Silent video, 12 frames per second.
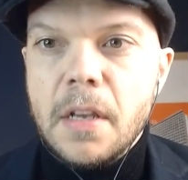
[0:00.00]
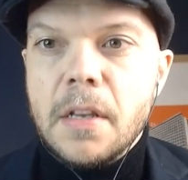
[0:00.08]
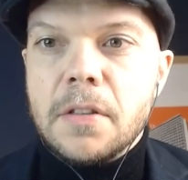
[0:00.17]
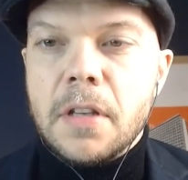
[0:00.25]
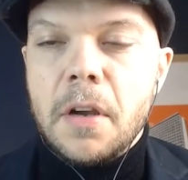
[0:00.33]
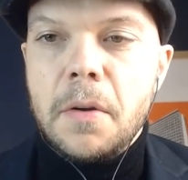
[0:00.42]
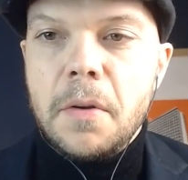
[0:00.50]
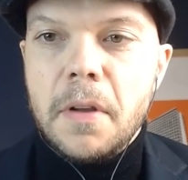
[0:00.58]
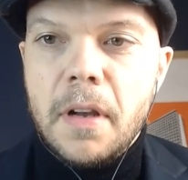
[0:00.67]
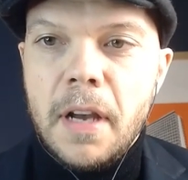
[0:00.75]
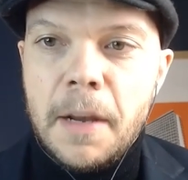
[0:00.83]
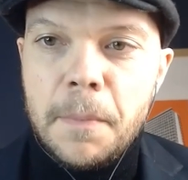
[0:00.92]
So
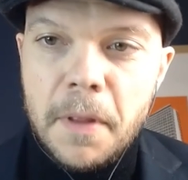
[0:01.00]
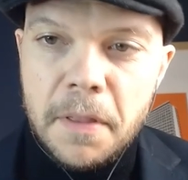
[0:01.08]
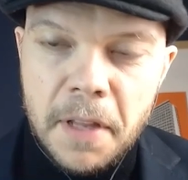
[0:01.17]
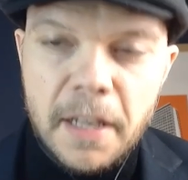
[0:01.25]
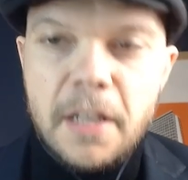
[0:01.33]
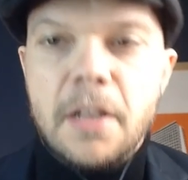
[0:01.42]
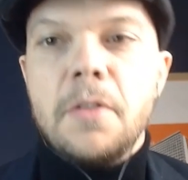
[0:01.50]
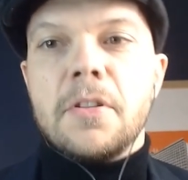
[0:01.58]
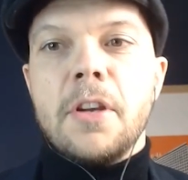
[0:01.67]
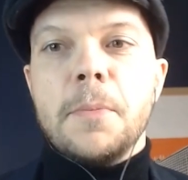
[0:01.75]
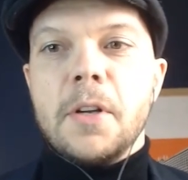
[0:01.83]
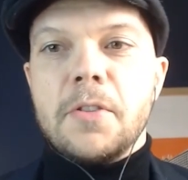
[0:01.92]
um, thank you
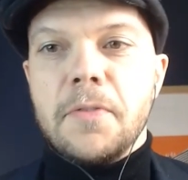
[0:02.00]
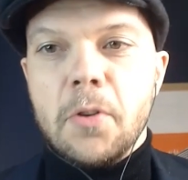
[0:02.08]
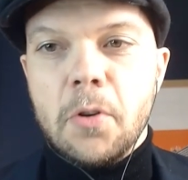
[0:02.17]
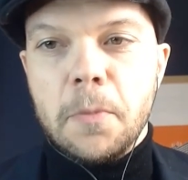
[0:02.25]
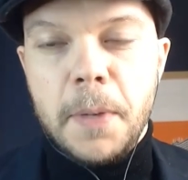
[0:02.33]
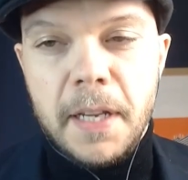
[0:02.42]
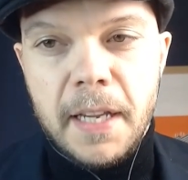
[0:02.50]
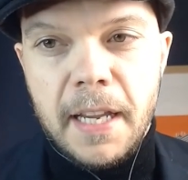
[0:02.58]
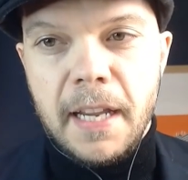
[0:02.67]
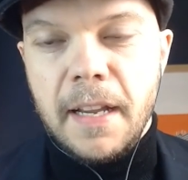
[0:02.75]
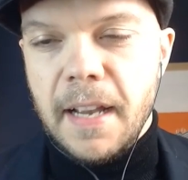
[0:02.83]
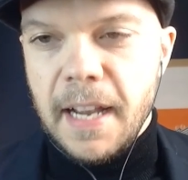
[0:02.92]
so much for being
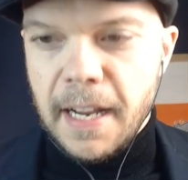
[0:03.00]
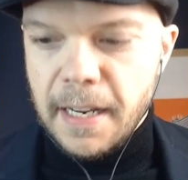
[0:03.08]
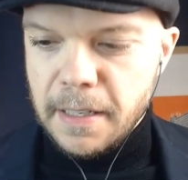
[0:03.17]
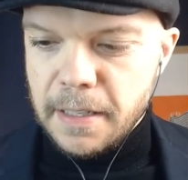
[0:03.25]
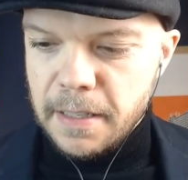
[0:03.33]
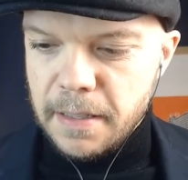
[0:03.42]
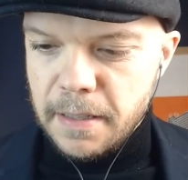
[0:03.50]
here and